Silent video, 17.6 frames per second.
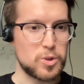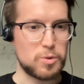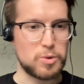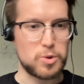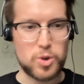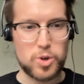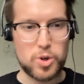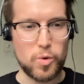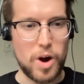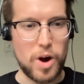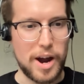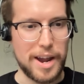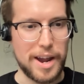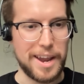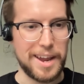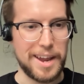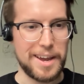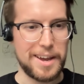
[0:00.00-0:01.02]
You want to
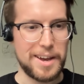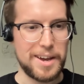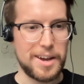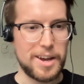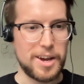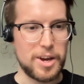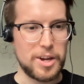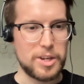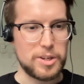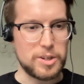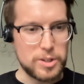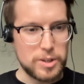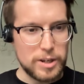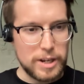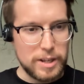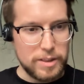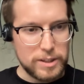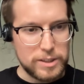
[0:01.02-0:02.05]
cry.
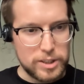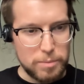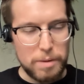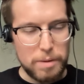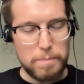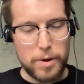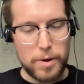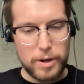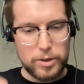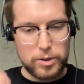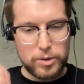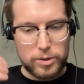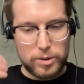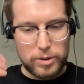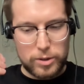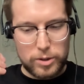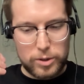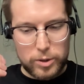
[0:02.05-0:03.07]
In the simple point,
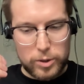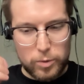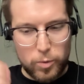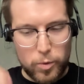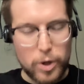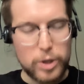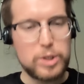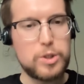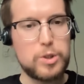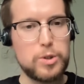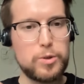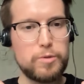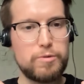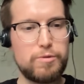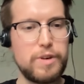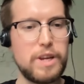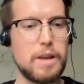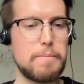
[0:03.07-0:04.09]
you want to
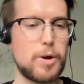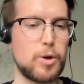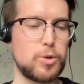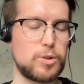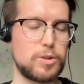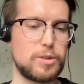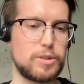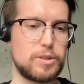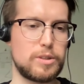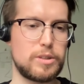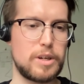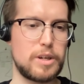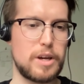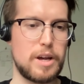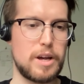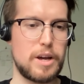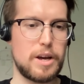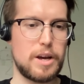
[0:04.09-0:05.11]
feel emotions.
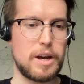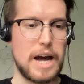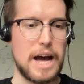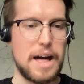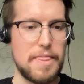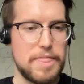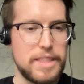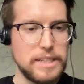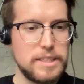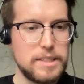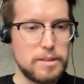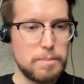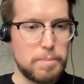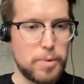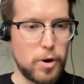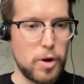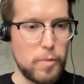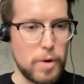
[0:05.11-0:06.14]
And this is the
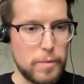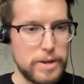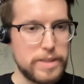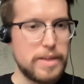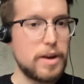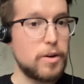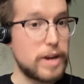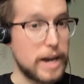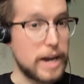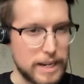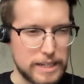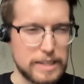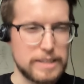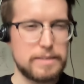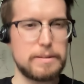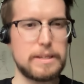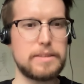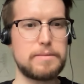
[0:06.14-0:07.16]
point where we say, okay,
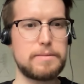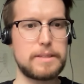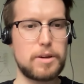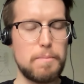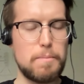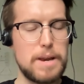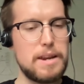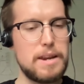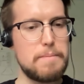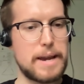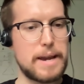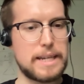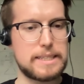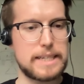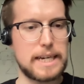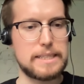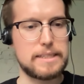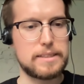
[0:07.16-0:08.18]
this, this completely
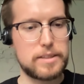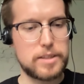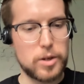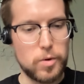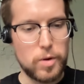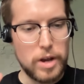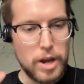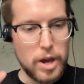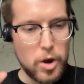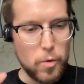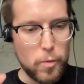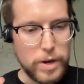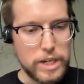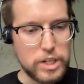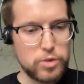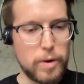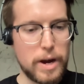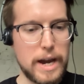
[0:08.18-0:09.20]
makes sense. So
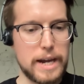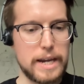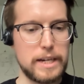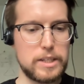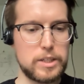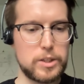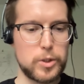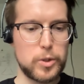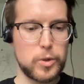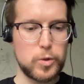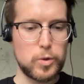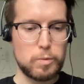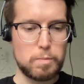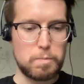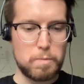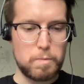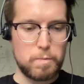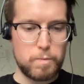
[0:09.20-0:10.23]
we try
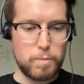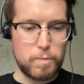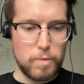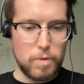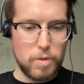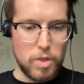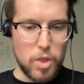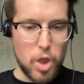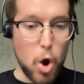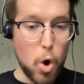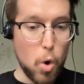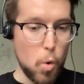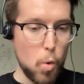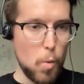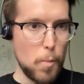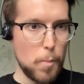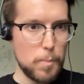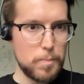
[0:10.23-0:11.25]
to
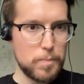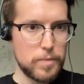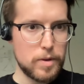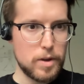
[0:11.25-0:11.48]
know